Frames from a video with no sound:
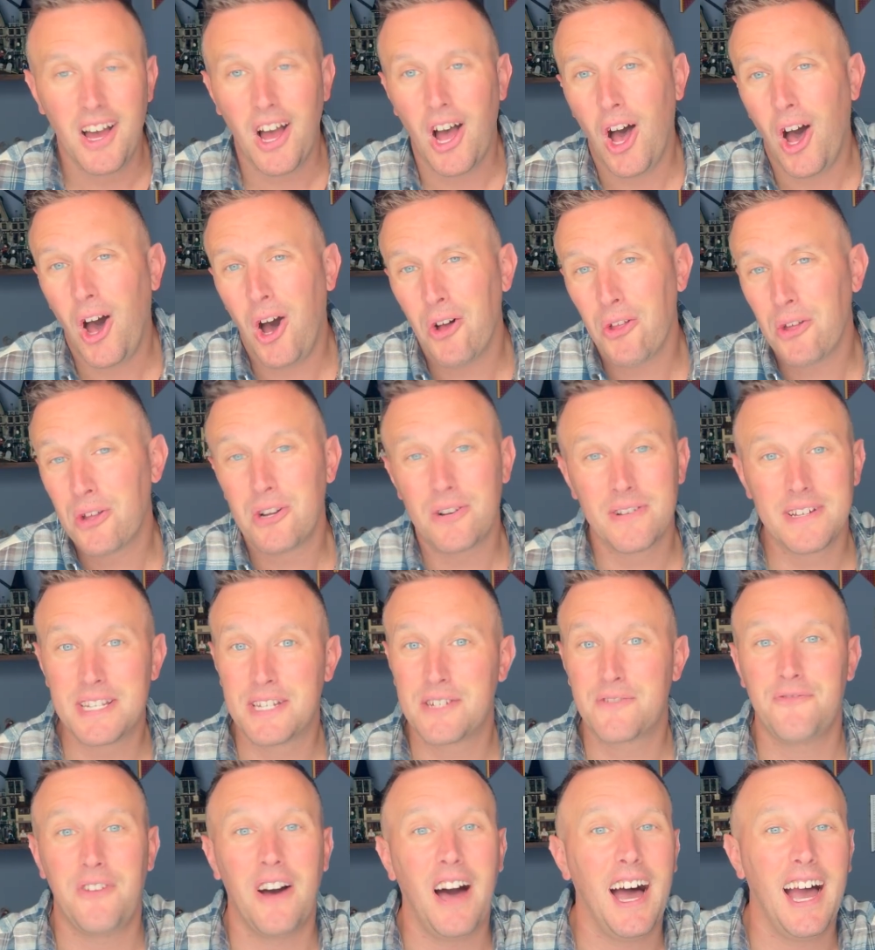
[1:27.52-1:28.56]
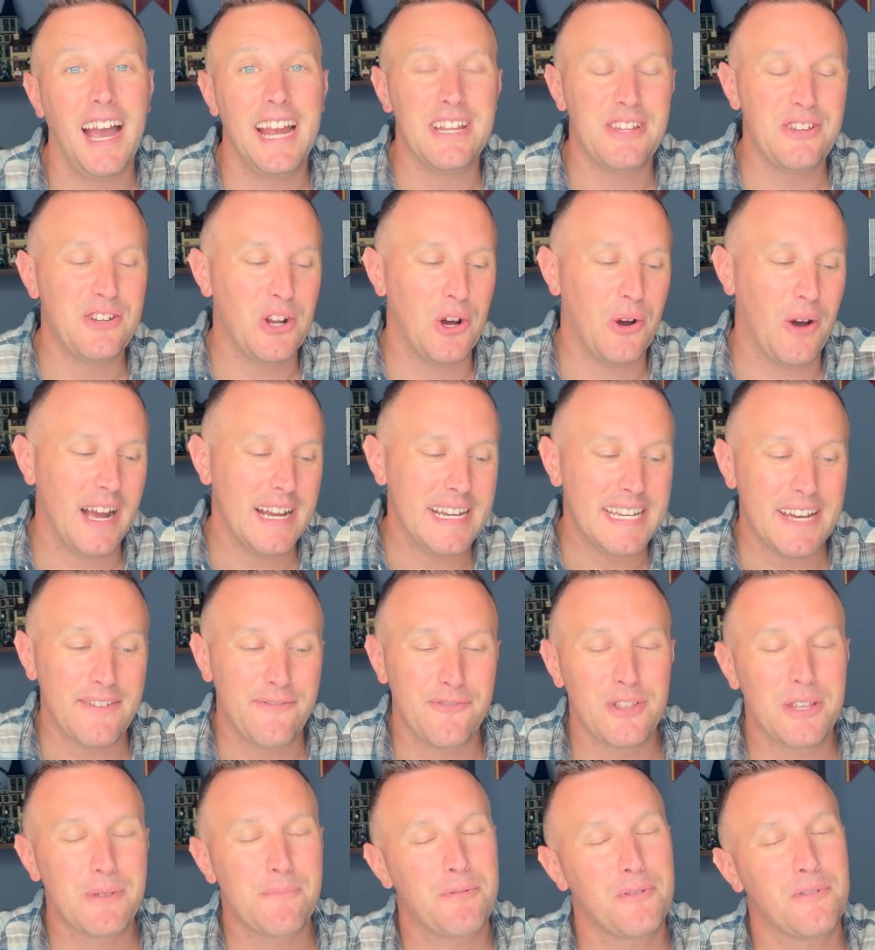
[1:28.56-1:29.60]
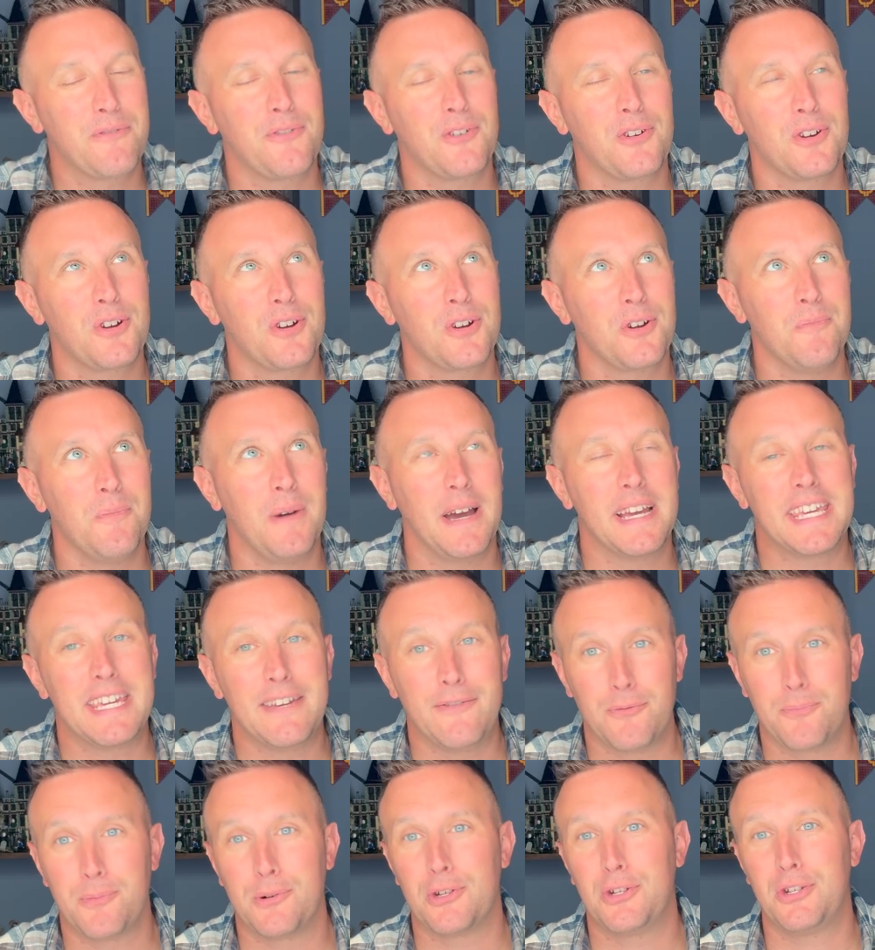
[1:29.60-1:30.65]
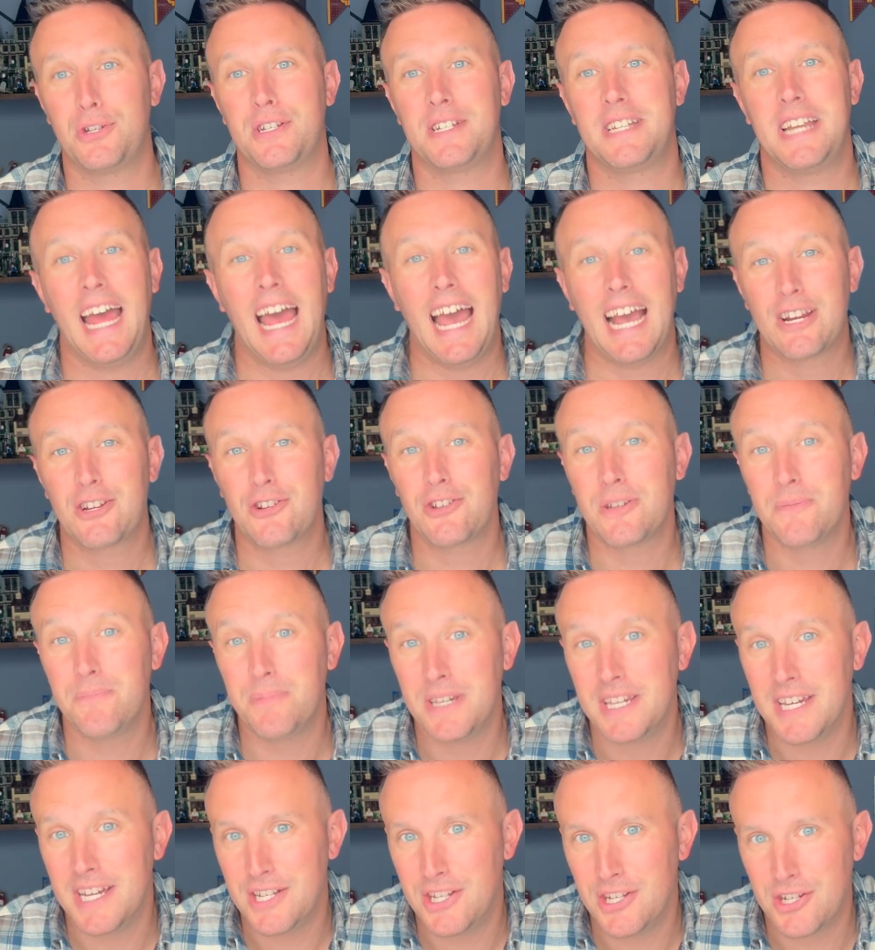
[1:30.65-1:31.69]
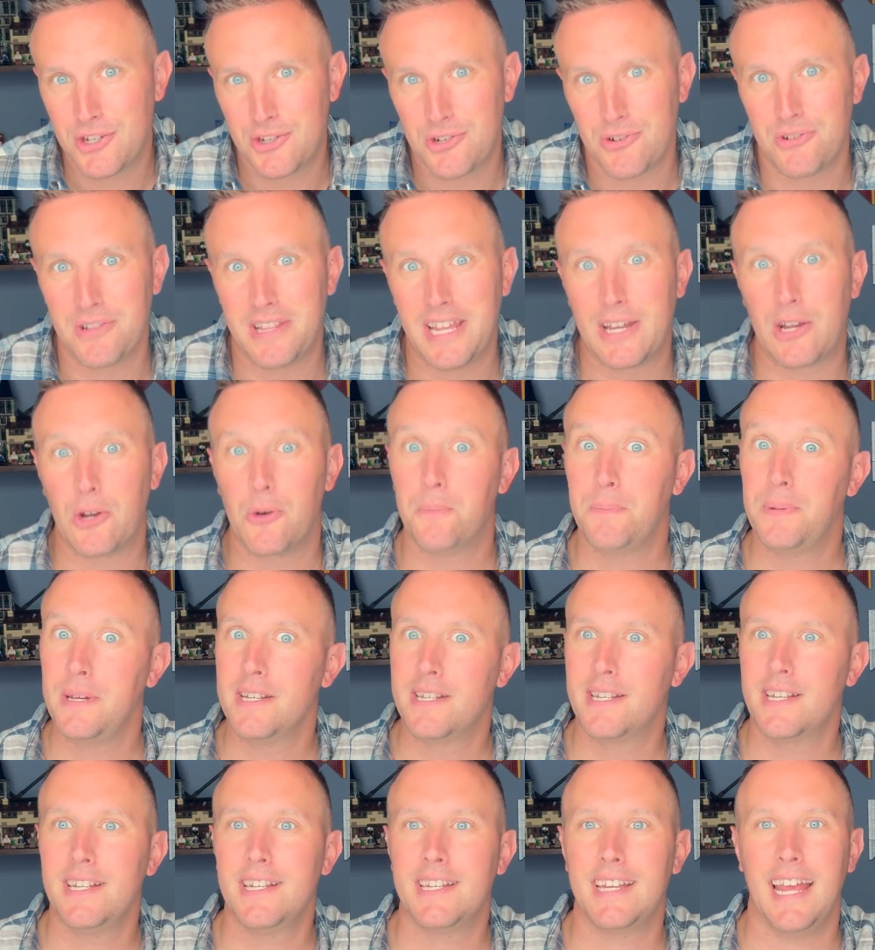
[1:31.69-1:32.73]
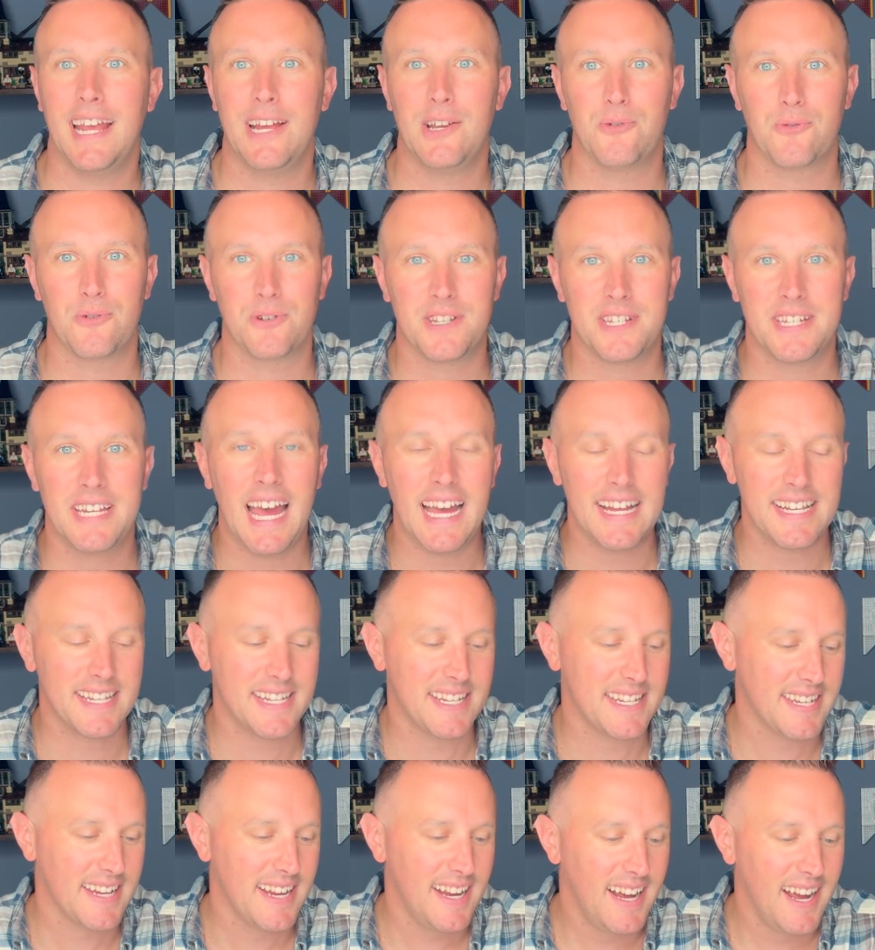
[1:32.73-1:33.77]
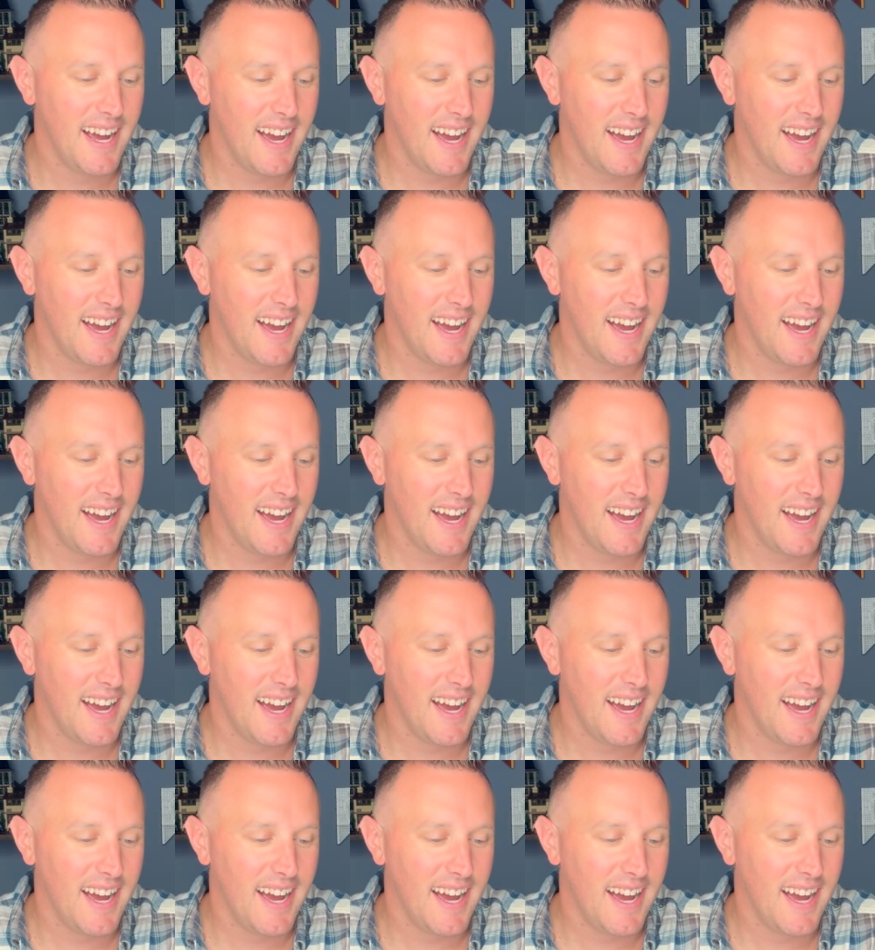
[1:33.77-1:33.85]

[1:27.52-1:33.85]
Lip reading: All in all, it's fine. I definitely prefer my gift with purchases to actually be additional Lego pieces and or sets.